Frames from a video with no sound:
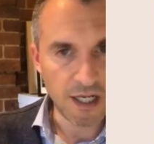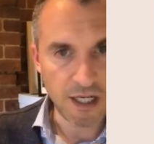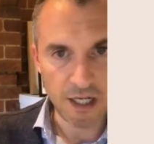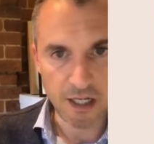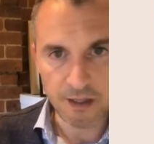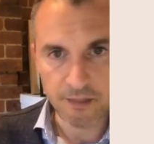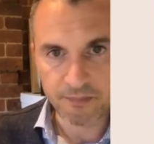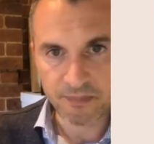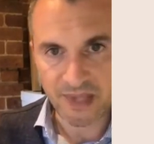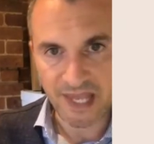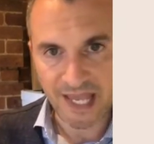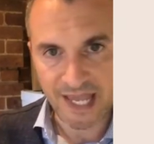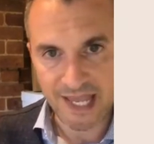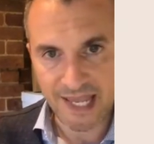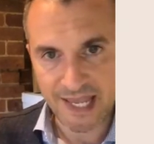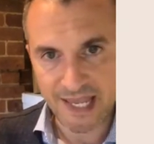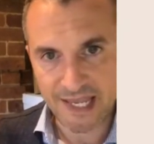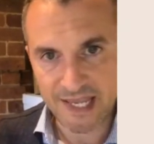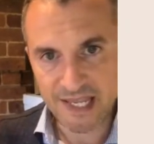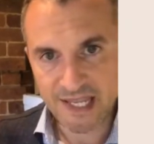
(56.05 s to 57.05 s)

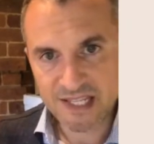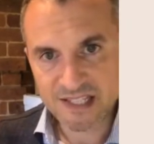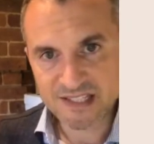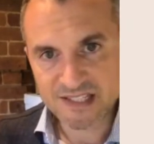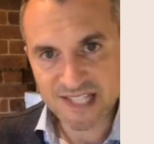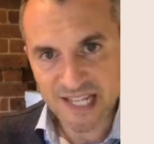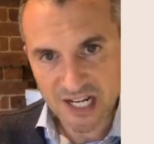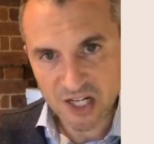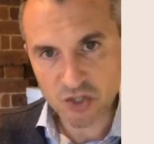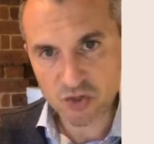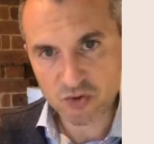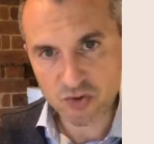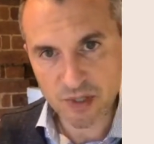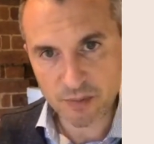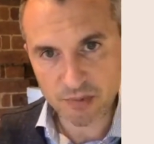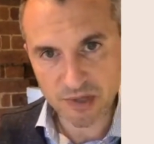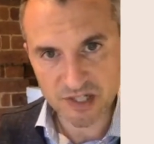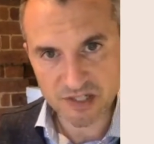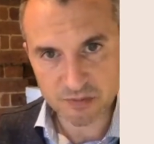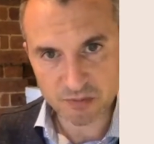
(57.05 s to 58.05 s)
a
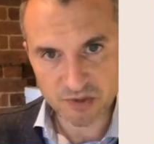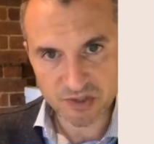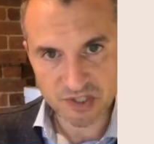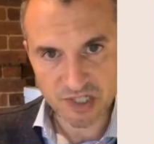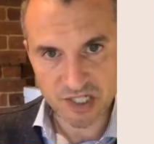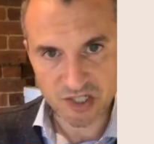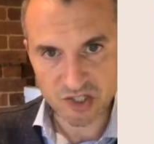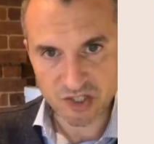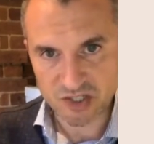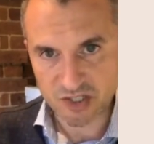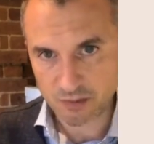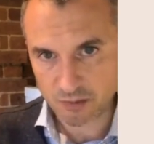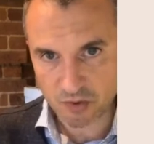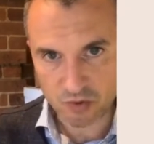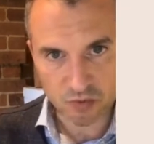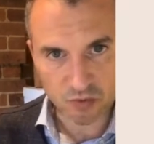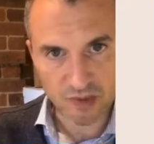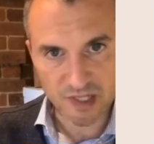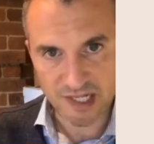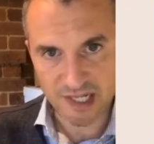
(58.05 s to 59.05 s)
secondary breast procedure,
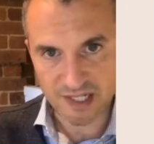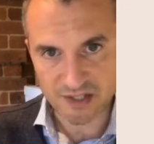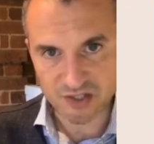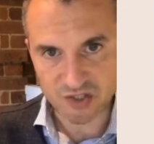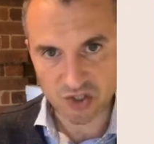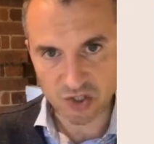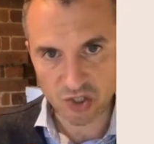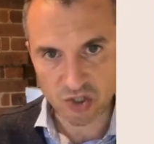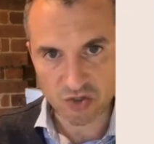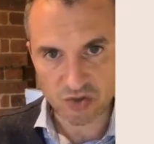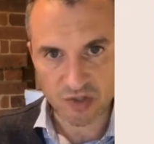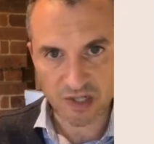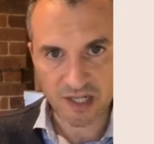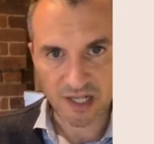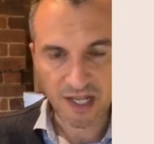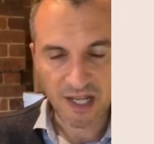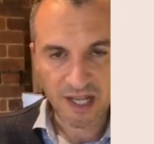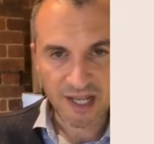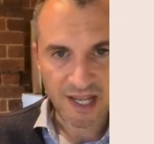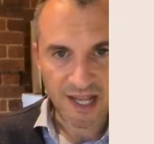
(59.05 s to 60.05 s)
someone who's already had
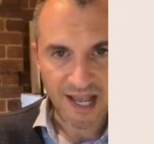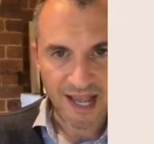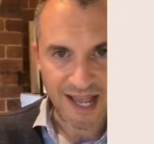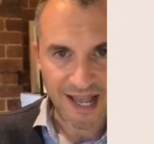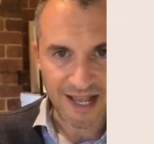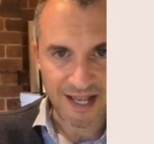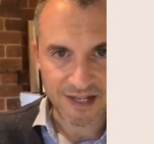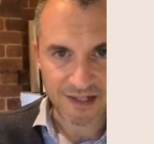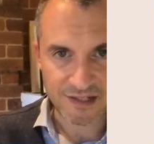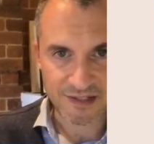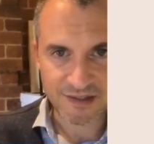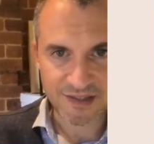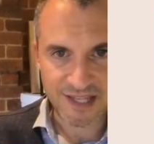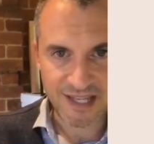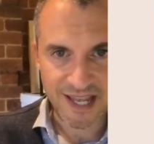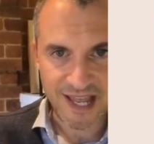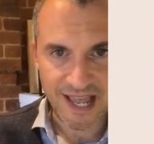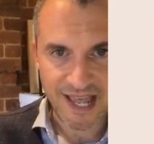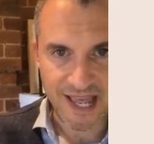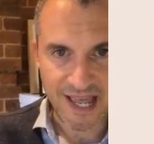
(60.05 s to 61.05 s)
surgery and
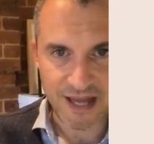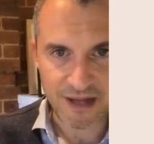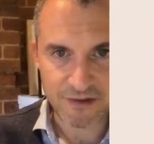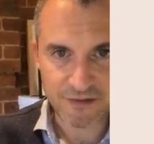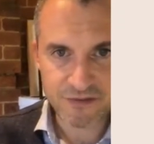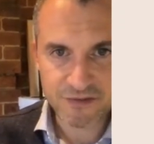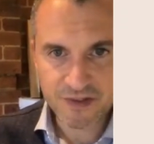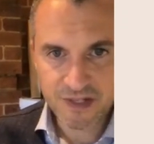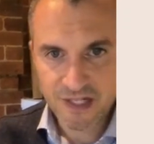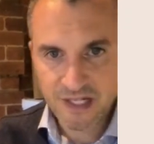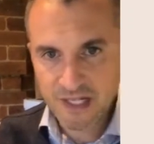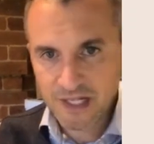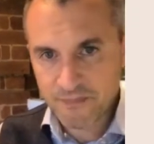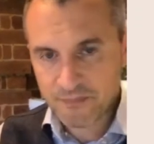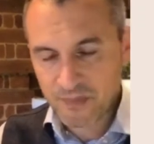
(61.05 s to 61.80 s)
they have